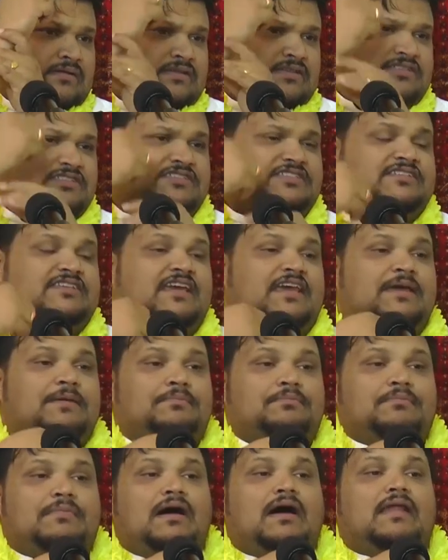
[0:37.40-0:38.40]
the
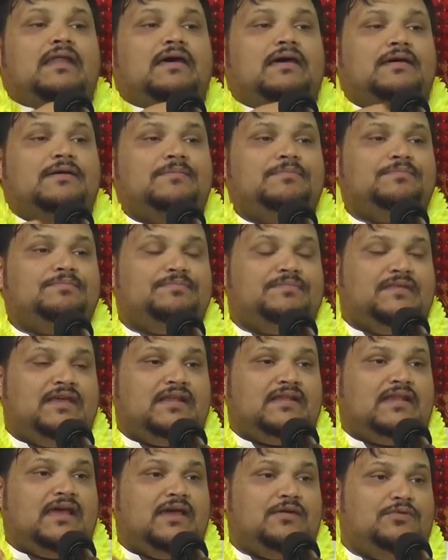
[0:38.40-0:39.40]
same mala
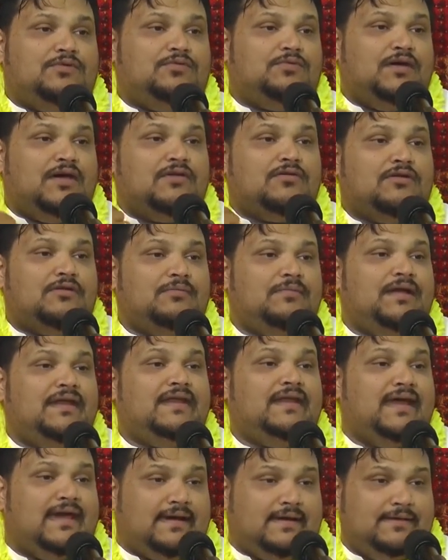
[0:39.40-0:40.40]
that I would wear on my
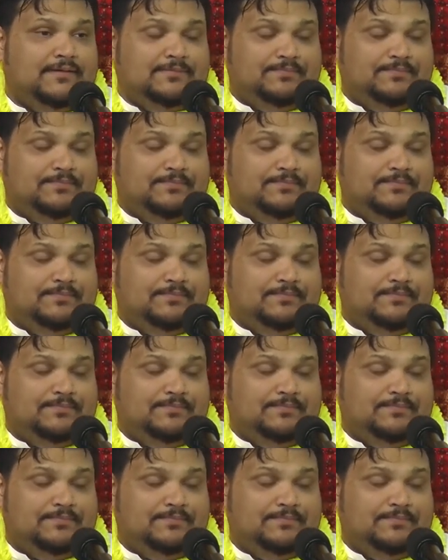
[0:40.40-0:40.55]
neck.